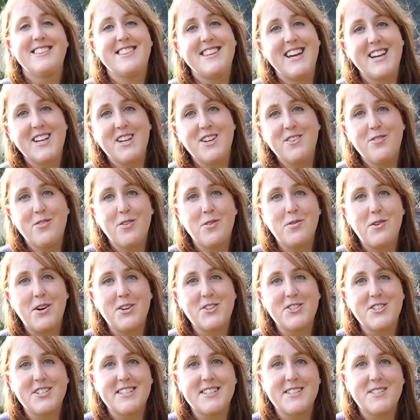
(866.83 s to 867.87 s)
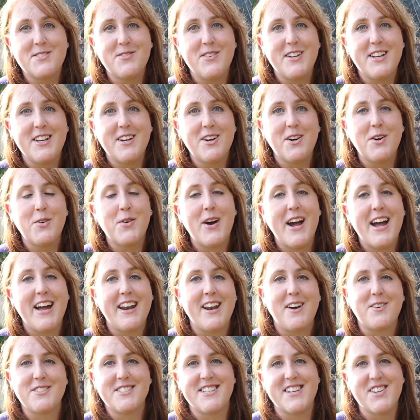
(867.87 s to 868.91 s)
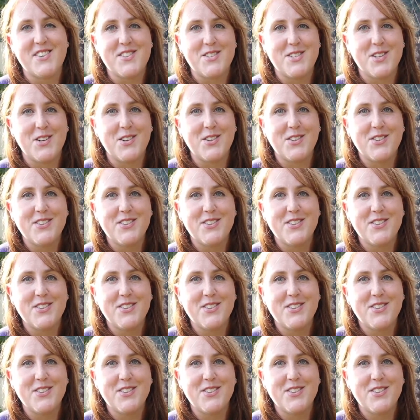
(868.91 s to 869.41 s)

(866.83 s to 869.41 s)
Thank you for watching this video and I'll see you soon.